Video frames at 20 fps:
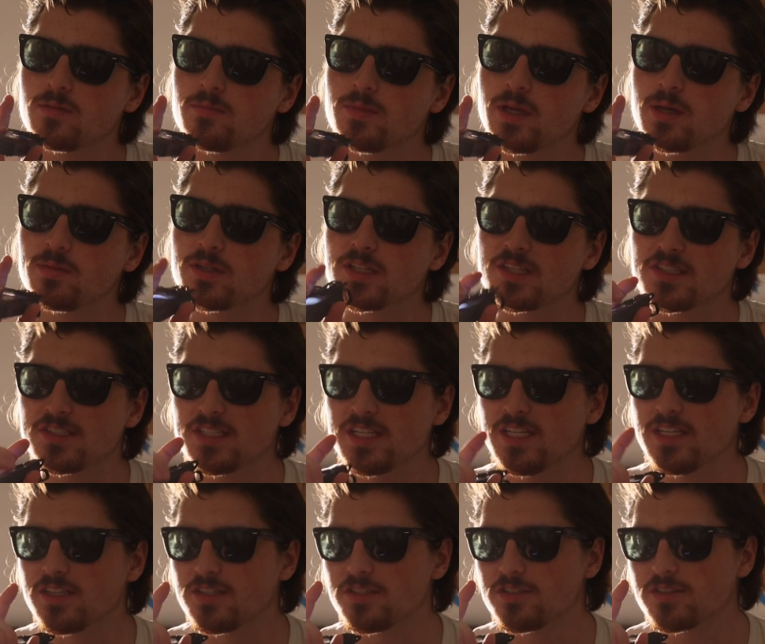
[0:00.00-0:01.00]
be able to
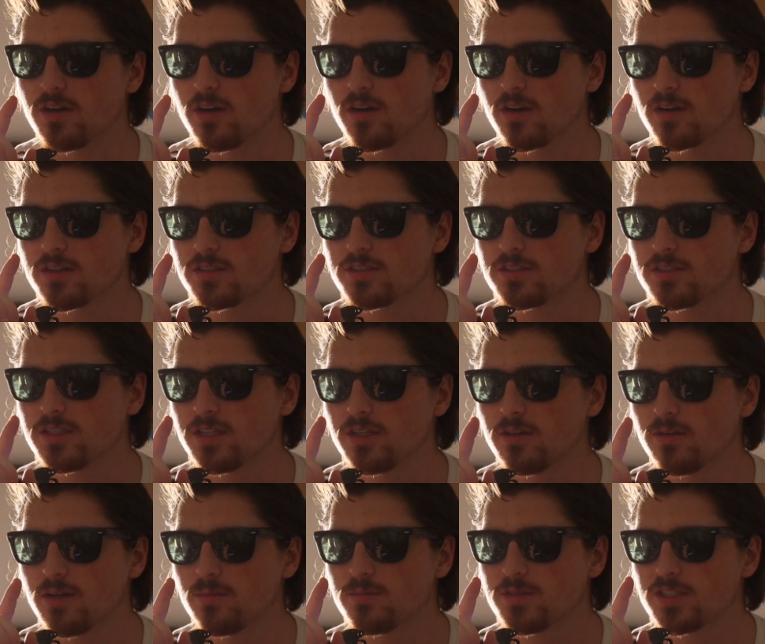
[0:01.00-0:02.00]
see the stars, you know
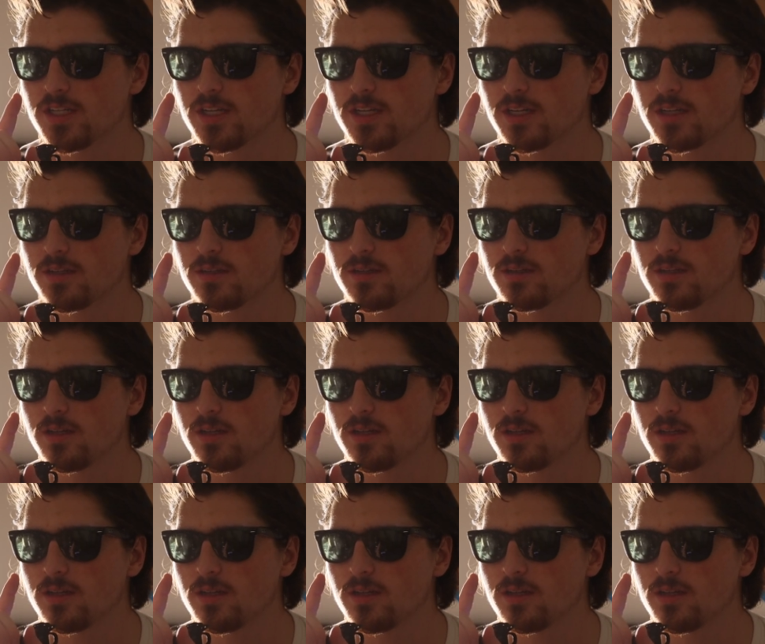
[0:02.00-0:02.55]
what I'm saying?